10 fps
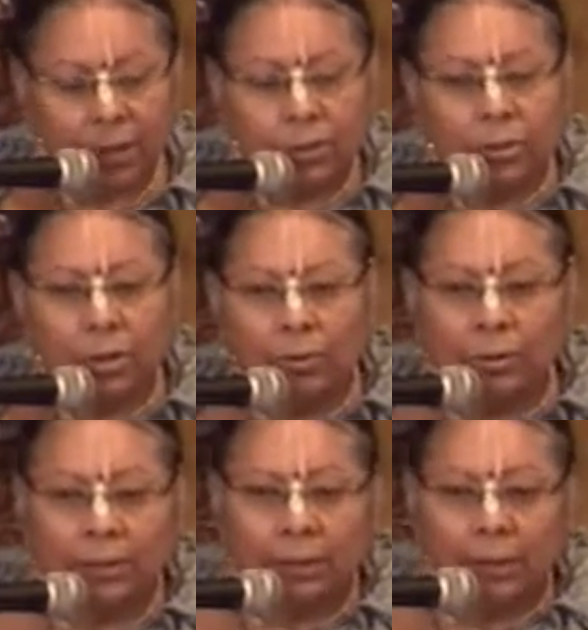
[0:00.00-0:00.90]

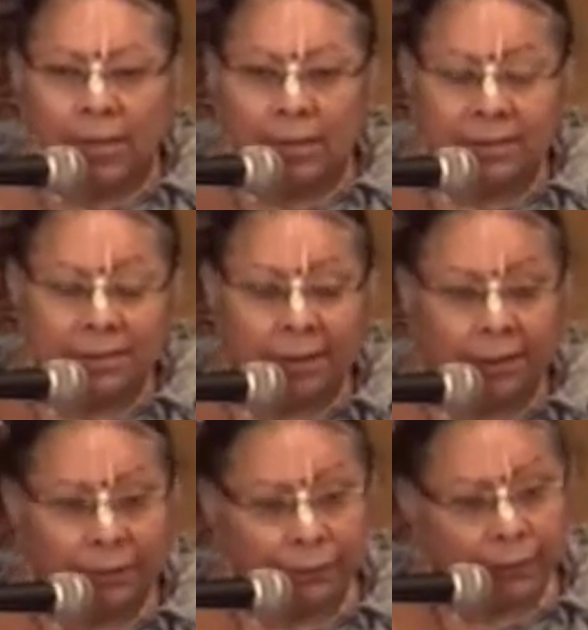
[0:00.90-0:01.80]
So let us not
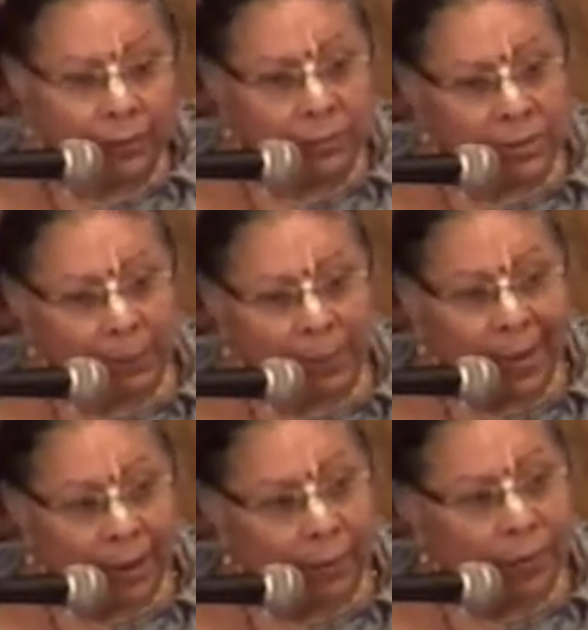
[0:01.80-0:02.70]
confuse the
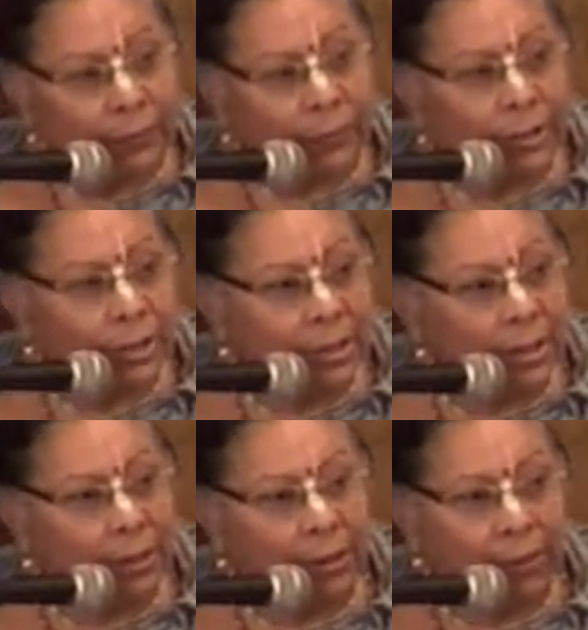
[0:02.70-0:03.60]
power of
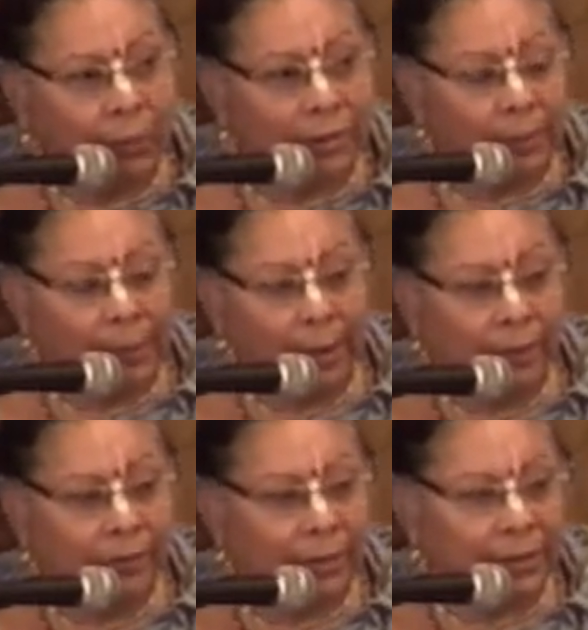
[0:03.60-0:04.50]
Krishna with the
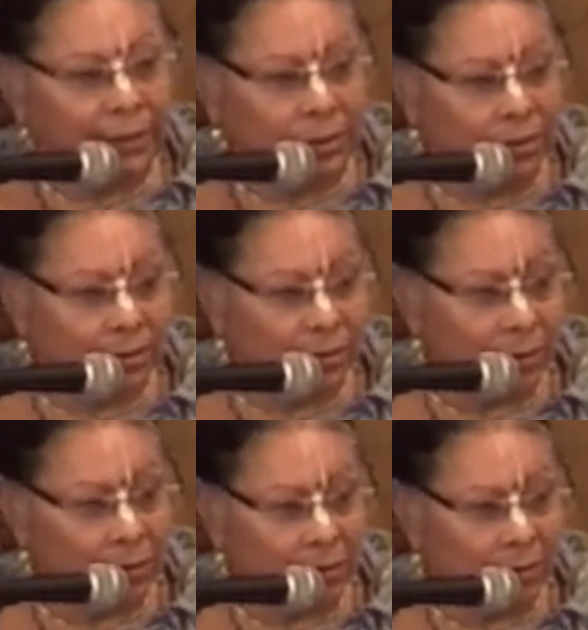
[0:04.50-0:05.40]
power of the conditioned
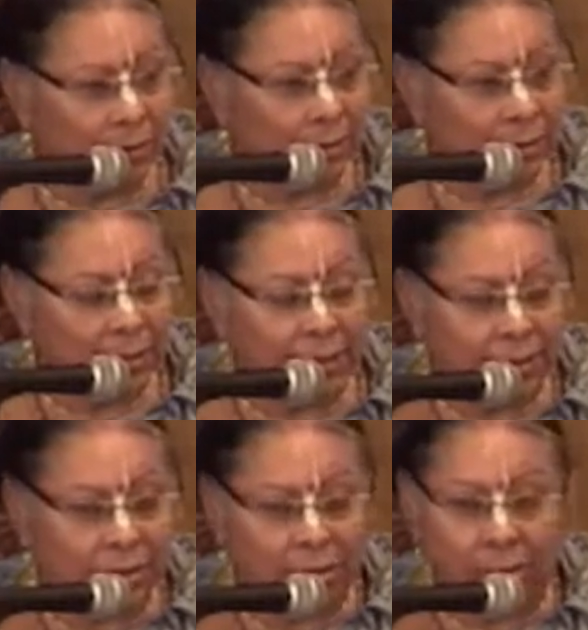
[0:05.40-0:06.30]
souls. There
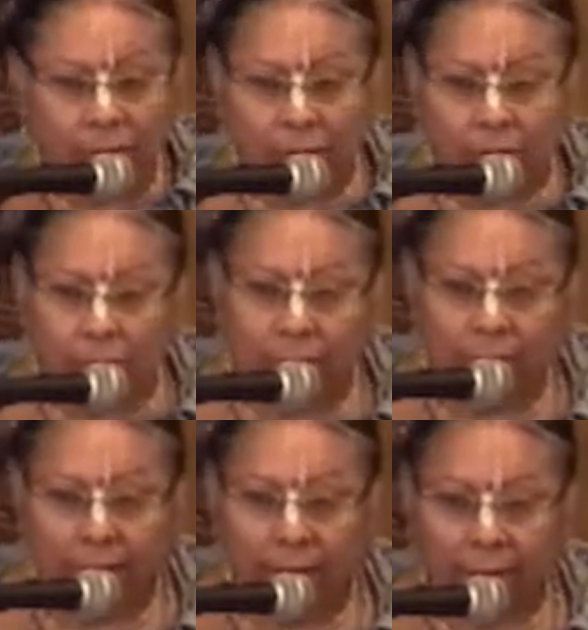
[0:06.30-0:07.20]
is
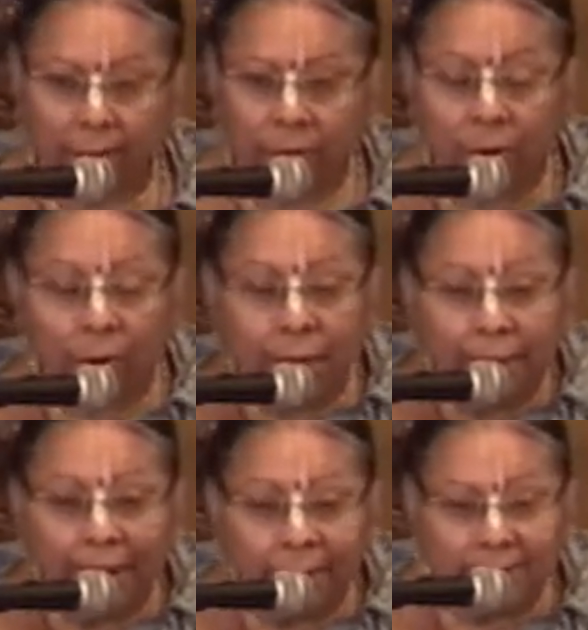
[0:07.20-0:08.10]
no
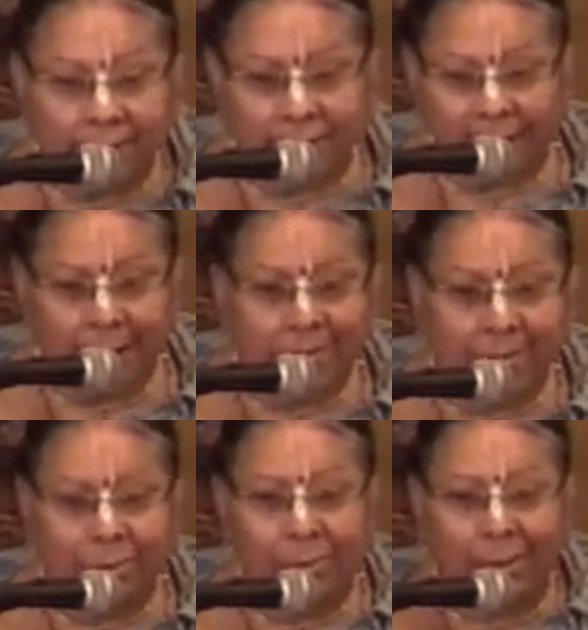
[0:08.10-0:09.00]
comparison,
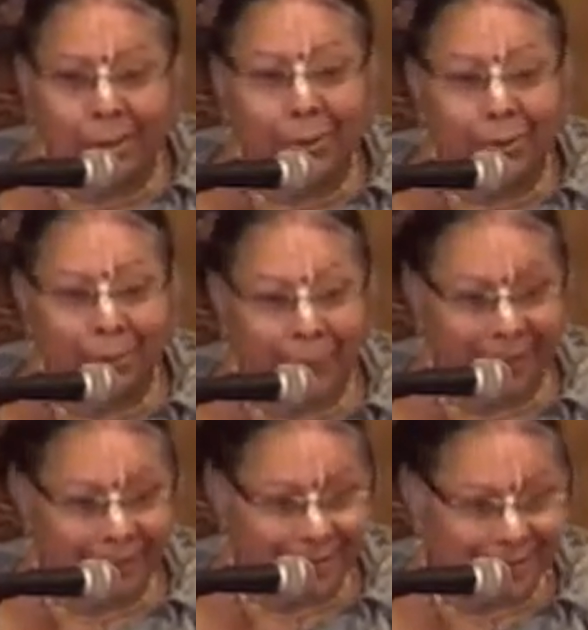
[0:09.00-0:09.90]
absolutely no
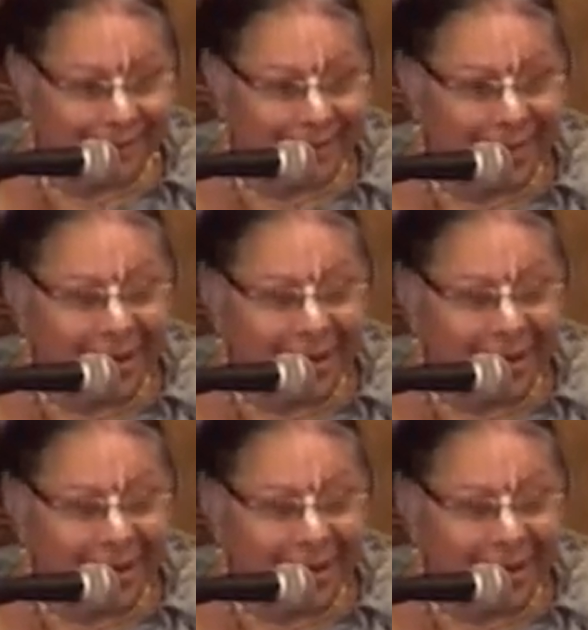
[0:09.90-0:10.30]
comparison.